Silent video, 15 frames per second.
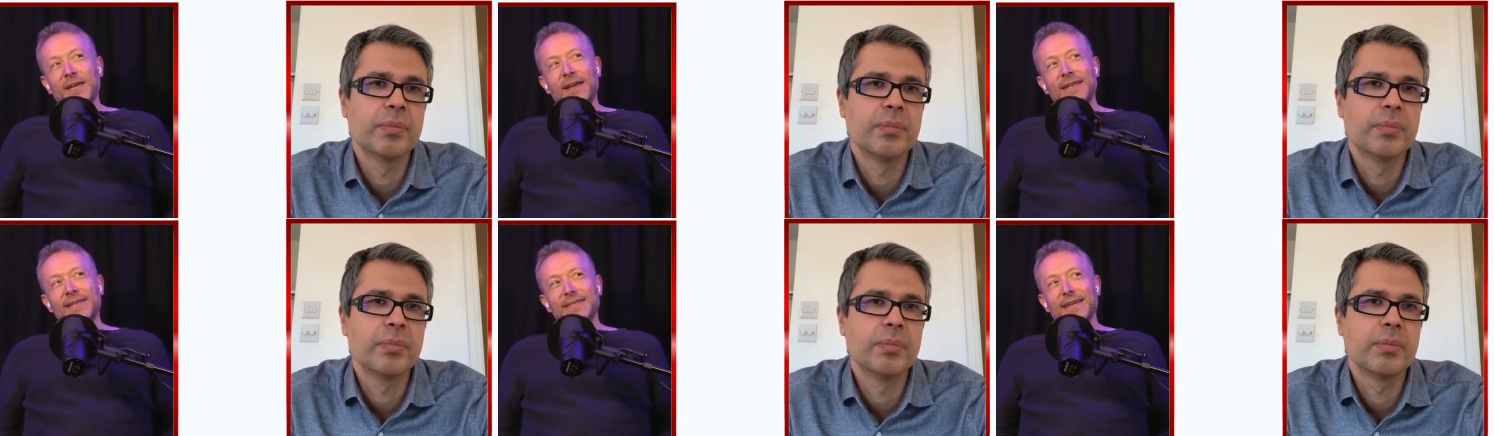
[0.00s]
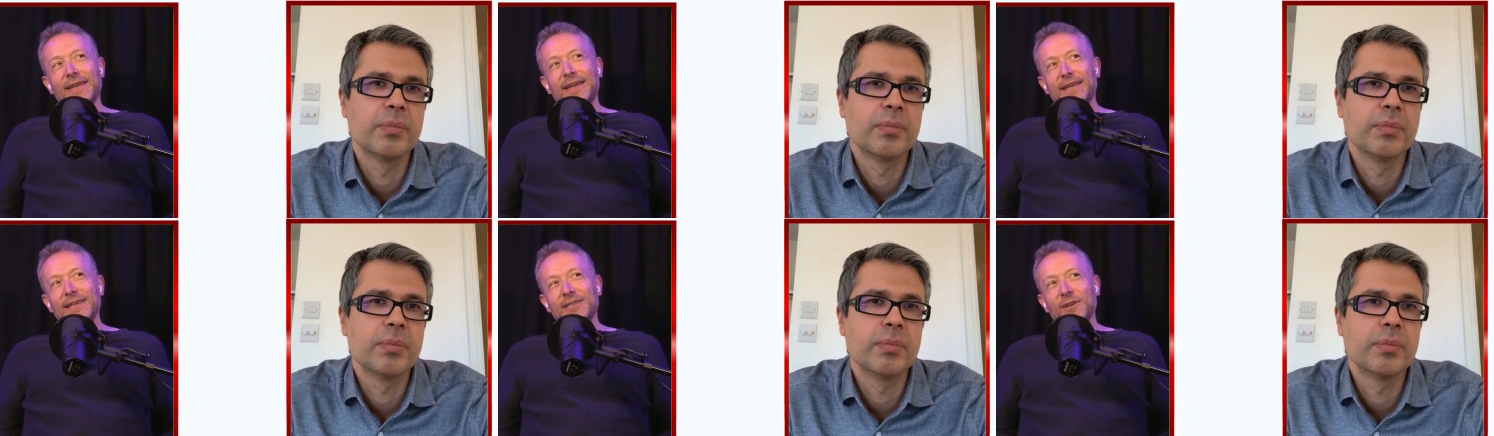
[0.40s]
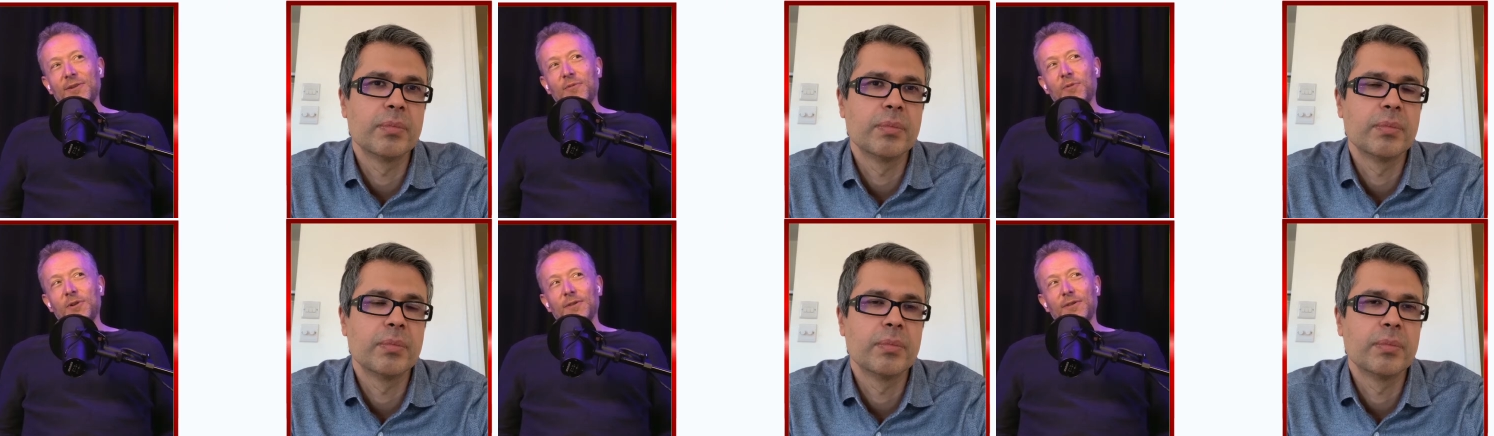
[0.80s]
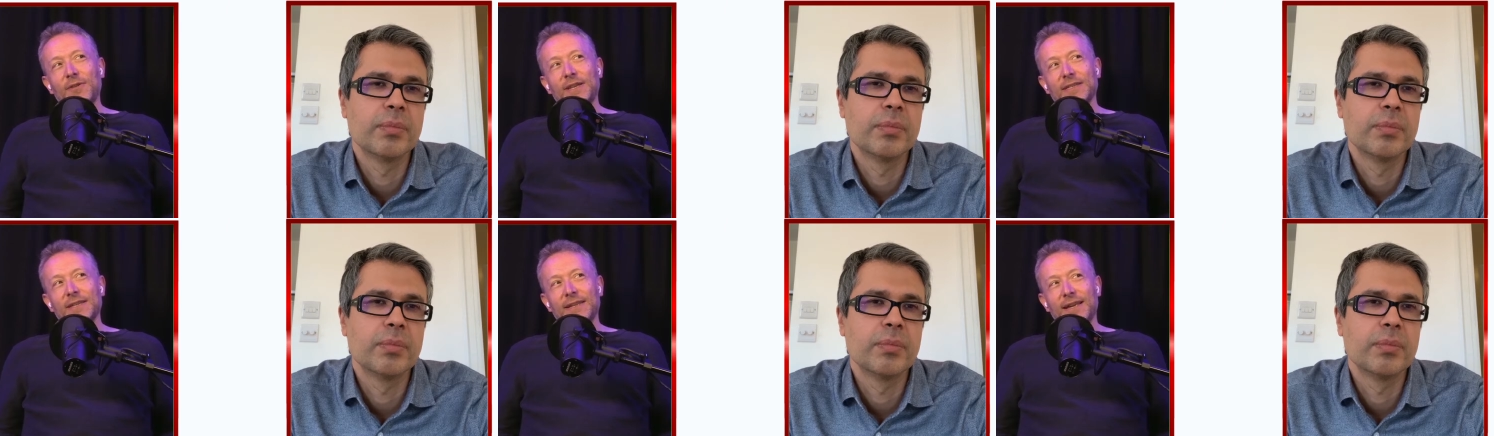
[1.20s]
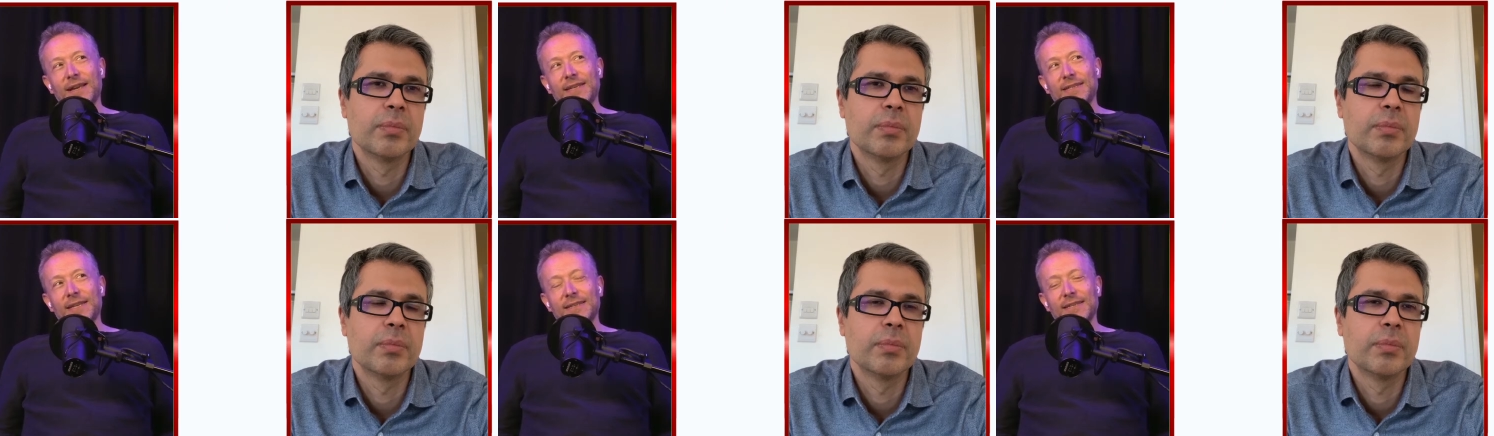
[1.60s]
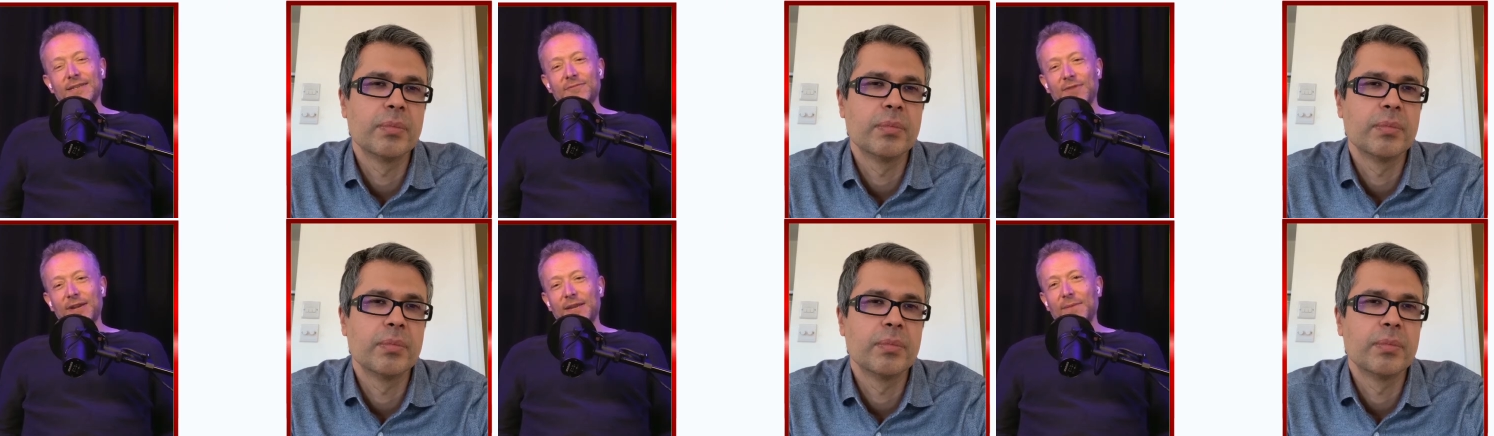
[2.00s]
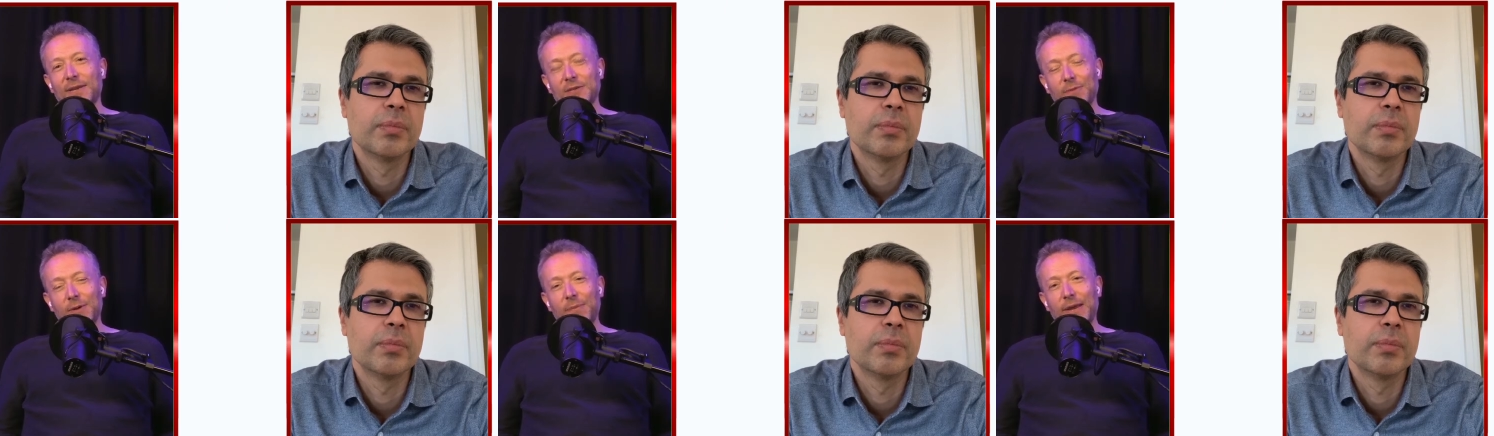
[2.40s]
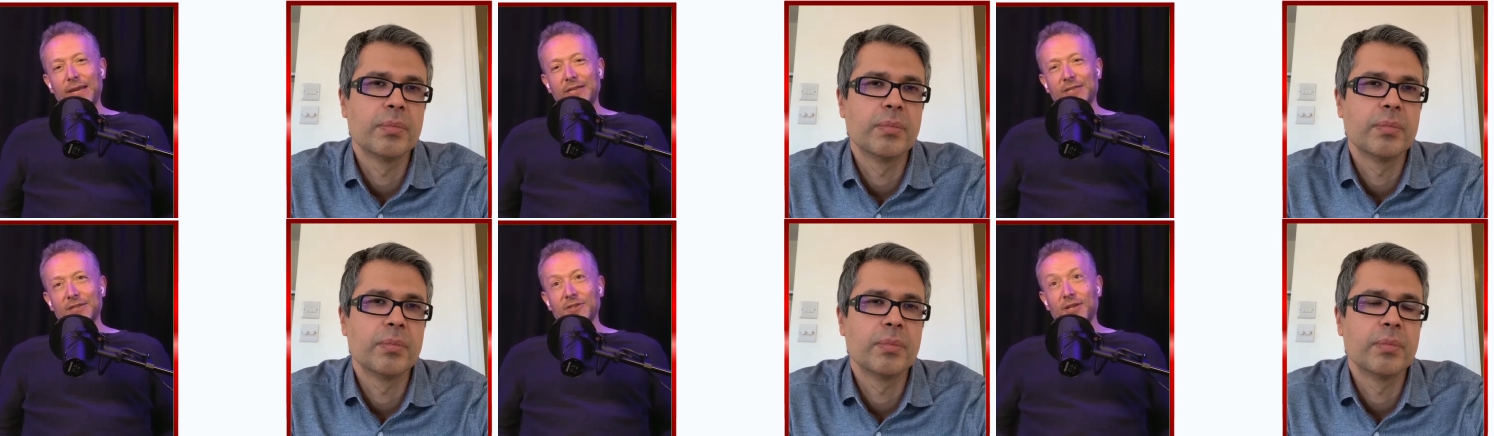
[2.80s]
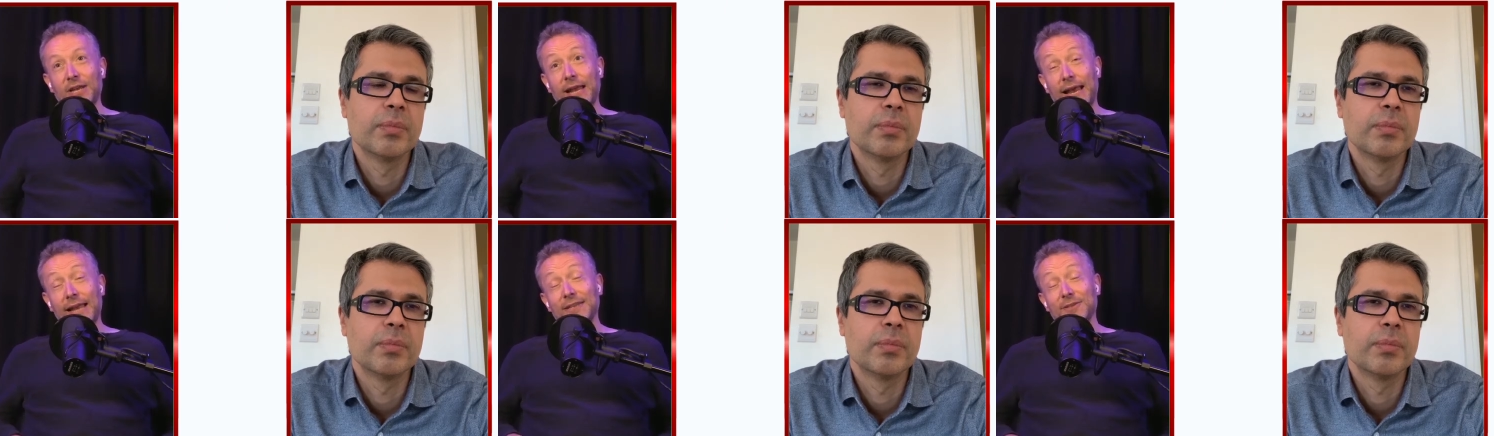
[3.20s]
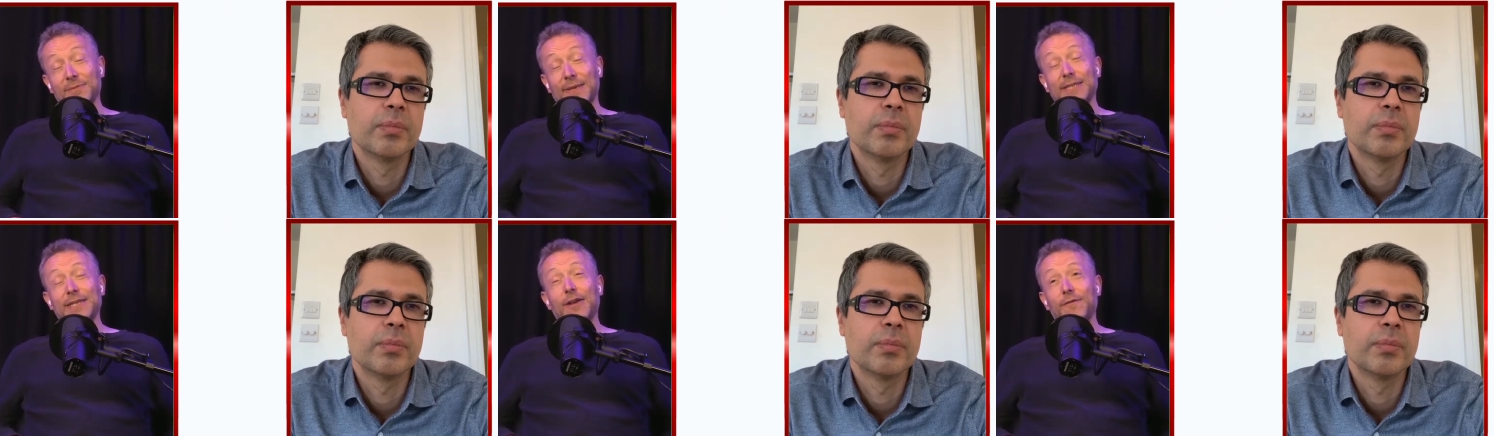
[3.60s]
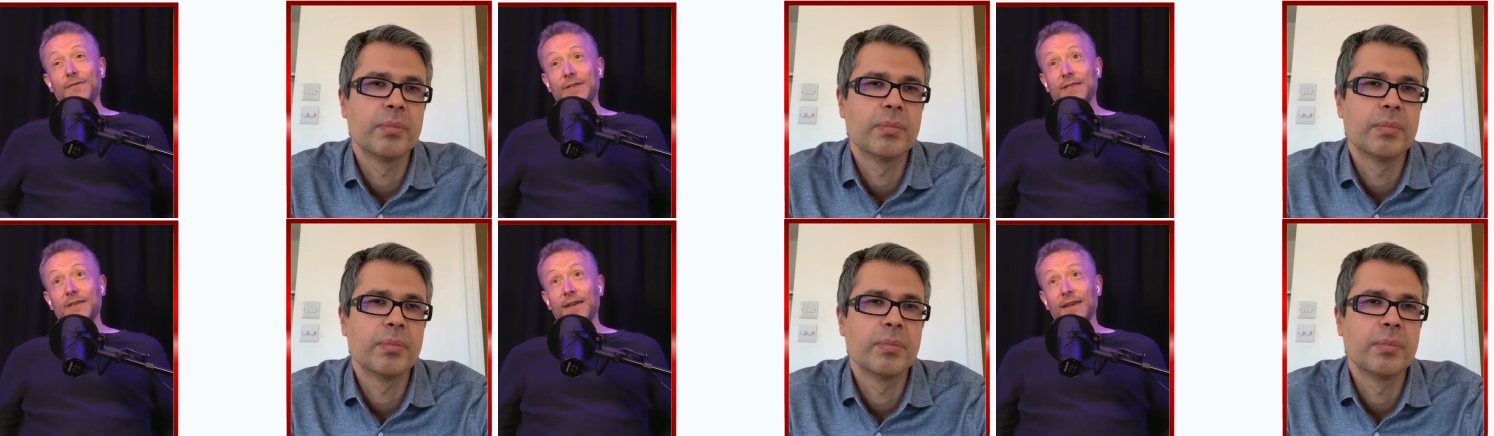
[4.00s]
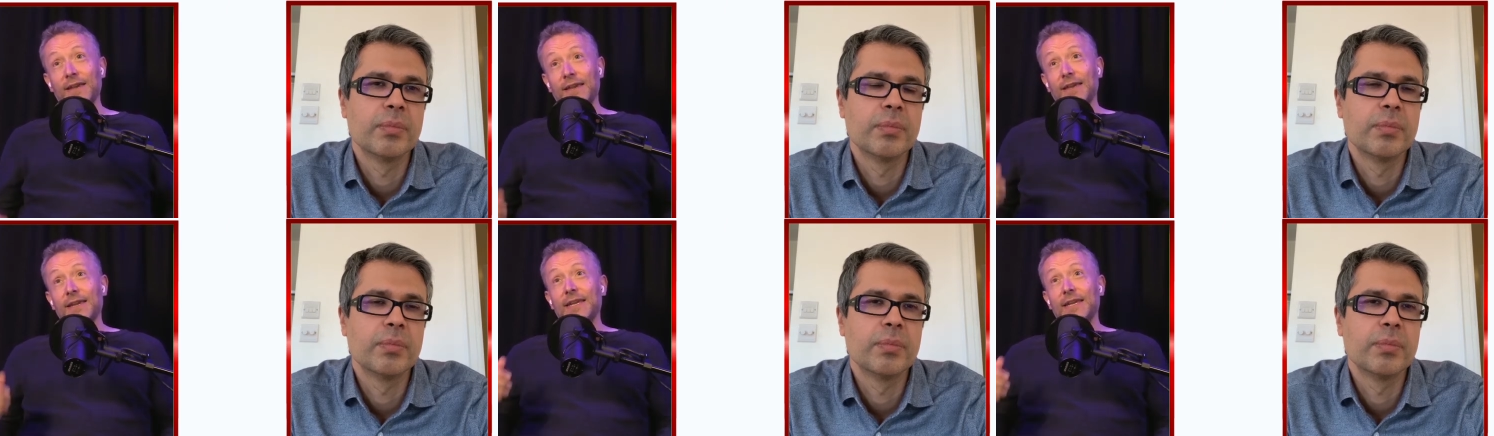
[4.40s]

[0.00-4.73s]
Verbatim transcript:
Speaker 1: And uh, so one of the things I, I tend to recommend to my patients and to myself is that,